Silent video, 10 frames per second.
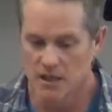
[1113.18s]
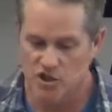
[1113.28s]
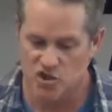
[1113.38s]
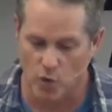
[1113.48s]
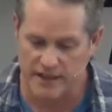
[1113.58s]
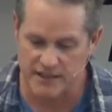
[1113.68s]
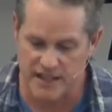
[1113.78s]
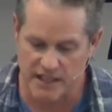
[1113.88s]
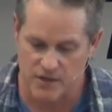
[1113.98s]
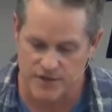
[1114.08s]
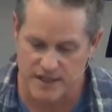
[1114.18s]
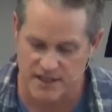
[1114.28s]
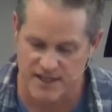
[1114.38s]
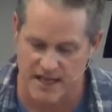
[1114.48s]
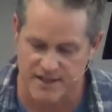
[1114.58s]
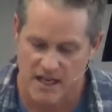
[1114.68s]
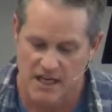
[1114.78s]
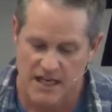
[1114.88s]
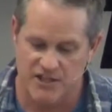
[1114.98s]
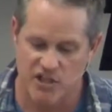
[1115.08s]
The story continues, and it
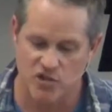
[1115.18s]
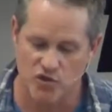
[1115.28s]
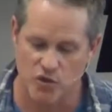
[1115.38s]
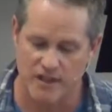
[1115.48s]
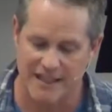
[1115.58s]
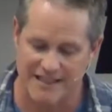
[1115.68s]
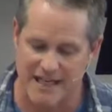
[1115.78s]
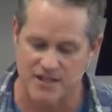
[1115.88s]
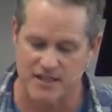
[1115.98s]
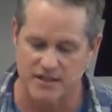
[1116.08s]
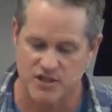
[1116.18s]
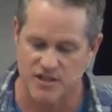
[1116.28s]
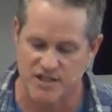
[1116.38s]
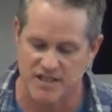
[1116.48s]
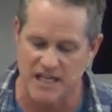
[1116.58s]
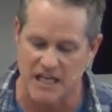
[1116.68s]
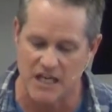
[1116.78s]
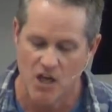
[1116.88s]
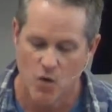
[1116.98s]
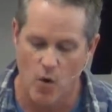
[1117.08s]
says, his sister stood at a distance to
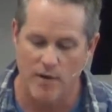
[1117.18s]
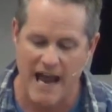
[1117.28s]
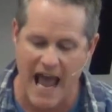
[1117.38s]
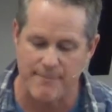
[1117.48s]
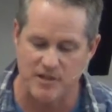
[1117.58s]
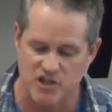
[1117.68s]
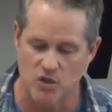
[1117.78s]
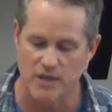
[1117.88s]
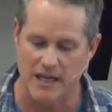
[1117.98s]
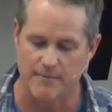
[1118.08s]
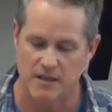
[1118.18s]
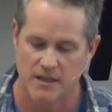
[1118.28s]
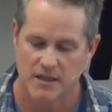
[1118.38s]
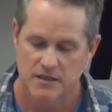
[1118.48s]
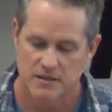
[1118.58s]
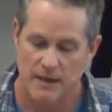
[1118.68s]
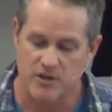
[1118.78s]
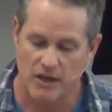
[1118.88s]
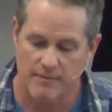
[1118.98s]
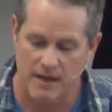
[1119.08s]
see what would happen to him. I'm
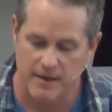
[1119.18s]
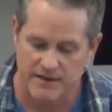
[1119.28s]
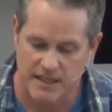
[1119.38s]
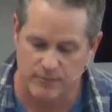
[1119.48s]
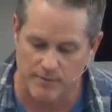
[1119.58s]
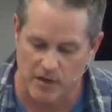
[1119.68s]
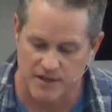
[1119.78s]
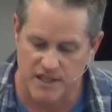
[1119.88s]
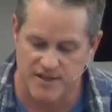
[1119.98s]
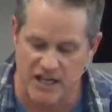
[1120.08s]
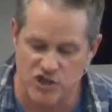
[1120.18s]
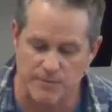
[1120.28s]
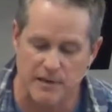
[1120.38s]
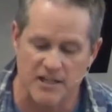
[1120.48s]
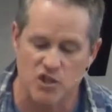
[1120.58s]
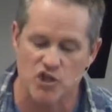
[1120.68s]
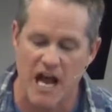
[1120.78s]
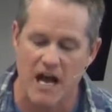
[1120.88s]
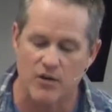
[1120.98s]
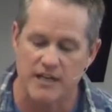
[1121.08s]
sorry, I skipped one part. It says, then she placed a
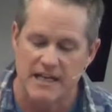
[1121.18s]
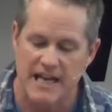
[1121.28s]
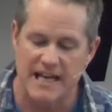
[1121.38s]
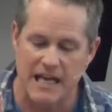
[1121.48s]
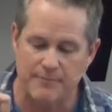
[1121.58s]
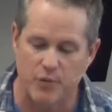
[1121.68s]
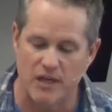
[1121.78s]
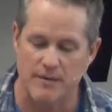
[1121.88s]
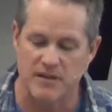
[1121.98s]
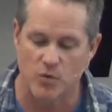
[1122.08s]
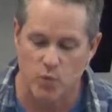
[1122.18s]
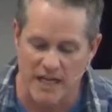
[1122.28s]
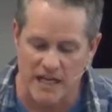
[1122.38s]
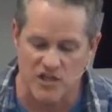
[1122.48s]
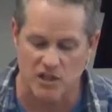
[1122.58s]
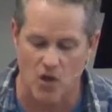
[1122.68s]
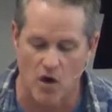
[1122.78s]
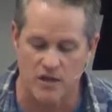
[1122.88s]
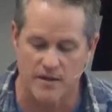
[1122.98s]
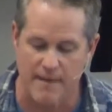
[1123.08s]
child in it and put him in the reeds
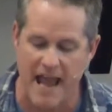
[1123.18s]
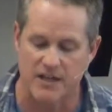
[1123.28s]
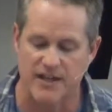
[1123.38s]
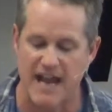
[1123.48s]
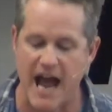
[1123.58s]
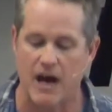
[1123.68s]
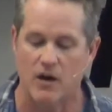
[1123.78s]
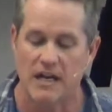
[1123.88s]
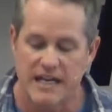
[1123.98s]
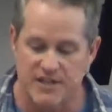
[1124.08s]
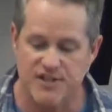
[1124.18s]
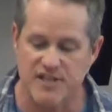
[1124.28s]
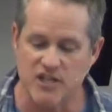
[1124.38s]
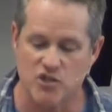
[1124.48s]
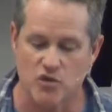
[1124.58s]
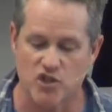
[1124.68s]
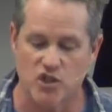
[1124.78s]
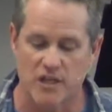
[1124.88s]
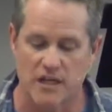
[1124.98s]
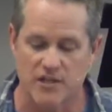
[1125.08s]
along the bank of the Nile. His sister
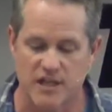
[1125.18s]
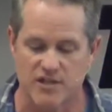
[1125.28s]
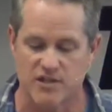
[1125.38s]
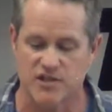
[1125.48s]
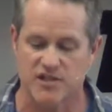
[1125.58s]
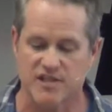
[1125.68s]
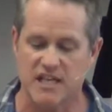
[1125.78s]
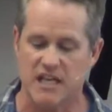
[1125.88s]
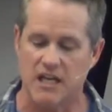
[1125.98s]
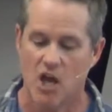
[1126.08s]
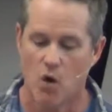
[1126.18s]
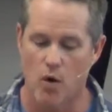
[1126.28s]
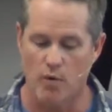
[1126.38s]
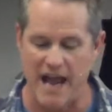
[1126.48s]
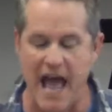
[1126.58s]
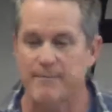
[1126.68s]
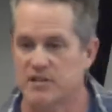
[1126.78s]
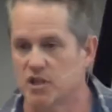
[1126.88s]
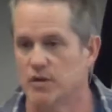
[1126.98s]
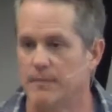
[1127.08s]
stood at a distance to see what would
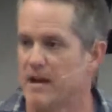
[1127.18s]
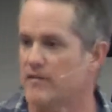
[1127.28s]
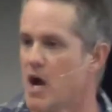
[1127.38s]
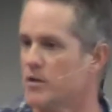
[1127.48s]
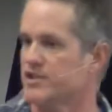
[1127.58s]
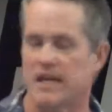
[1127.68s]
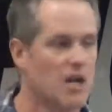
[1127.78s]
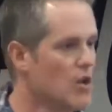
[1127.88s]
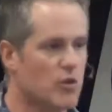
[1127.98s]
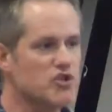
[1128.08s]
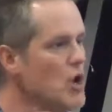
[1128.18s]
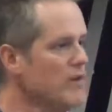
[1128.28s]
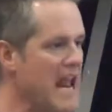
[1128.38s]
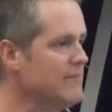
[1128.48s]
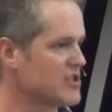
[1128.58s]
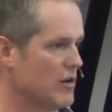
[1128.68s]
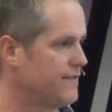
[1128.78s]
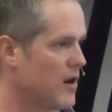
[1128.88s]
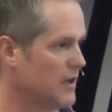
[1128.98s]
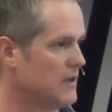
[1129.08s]
happen to him. Now notice that there's no names so
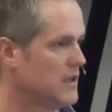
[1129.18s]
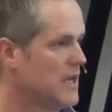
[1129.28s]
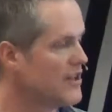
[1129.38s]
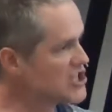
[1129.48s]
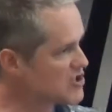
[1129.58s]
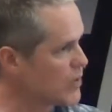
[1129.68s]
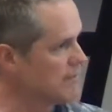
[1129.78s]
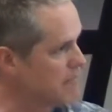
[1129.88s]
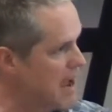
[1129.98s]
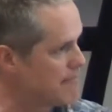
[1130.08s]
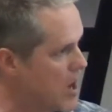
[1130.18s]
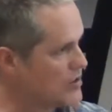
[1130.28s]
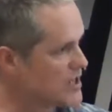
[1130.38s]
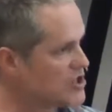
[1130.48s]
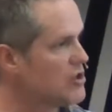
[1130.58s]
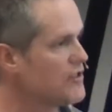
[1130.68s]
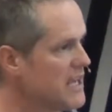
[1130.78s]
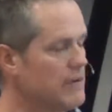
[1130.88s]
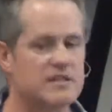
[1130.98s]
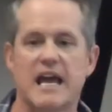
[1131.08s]
far. This is written by Moses. You
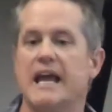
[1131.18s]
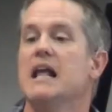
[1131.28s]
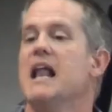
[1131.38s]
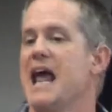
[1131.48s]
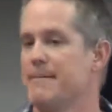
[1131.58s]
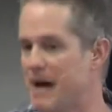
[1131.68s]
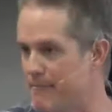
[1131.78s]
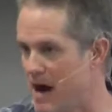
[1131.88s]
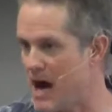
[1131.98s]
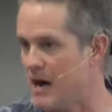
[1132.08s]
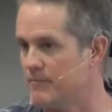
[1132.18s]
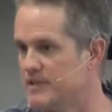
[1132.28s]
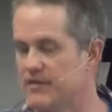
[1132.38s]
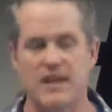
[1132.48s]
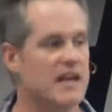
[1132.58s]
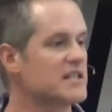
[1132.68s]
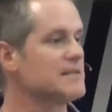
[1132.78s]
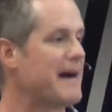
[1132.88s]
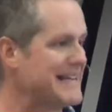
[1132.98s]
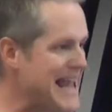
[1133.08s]
think he'd say, hey, my mom did this,
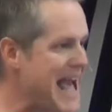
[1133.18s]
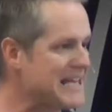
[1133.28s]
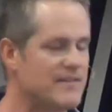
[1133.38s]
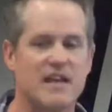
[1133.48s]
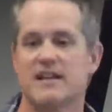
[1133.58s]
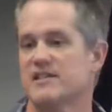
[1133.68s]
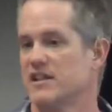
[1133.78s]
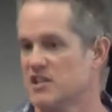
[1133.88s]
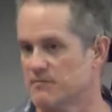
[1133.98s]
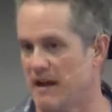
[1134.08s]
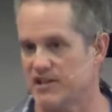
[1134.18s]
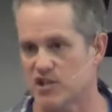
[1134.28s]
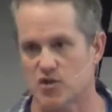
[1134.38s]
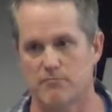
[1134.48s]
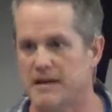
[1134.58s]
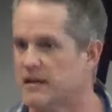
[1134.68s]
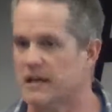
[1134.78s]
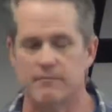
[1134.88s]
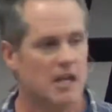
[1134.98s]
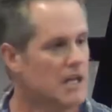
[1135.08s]
and my dad did this, and this is my sister
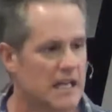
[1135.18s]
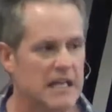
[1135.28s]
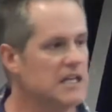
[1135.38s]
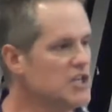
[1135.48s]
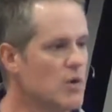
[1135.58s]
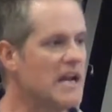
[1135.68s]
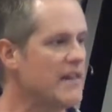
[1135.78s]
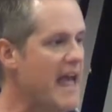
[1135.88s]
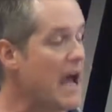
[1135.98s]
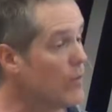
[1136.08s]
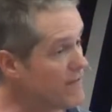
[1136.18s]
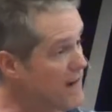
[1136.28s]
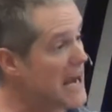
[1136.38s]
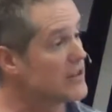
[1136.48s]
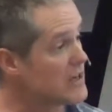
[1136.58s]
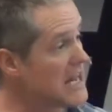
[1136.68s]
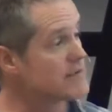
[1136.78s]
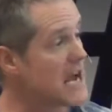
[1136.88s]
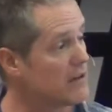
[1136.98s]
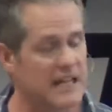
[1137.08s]
Miriam. He didn't do any of that. We find their
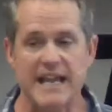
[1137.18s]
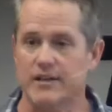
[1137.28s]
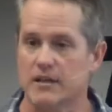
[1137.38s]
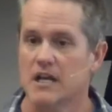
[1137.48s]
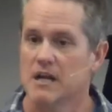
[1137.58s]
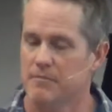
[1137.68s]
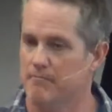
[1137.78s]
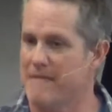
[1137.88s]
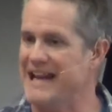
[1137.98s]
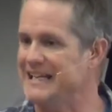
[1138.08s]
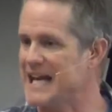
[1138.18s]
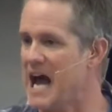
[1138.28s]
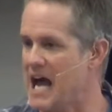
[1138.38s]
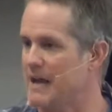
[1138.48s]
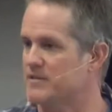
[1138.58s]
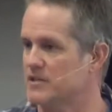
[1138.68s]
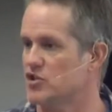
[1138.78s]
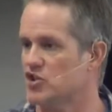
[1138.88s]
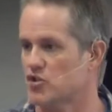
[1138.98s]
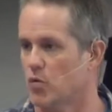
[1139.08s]
names out later, but many times
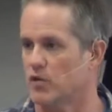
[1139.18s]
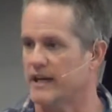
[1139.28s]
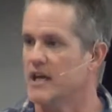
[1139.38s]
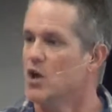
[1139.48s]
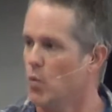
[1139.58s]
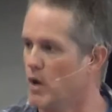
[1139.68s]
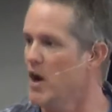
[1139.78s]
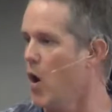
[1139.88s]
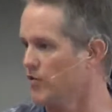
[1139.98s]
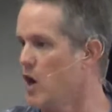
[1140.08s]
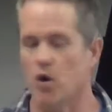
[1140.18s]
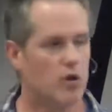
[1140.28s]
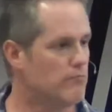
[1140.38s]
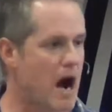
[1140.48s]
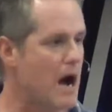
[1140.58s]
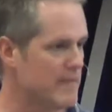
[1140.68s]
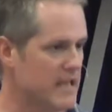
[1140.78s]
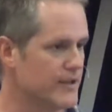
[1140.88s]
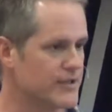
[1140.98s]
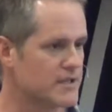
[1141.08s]
in the story, we all know who mom
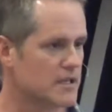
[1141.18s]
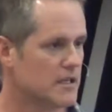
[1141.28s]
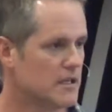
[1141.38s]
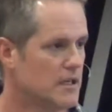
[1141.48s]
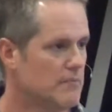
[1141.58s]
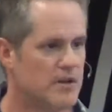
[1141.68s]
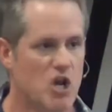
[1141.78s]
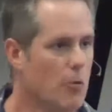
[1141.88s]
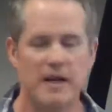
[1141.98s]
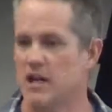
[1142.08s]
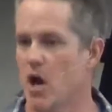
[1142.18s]
is. But nobody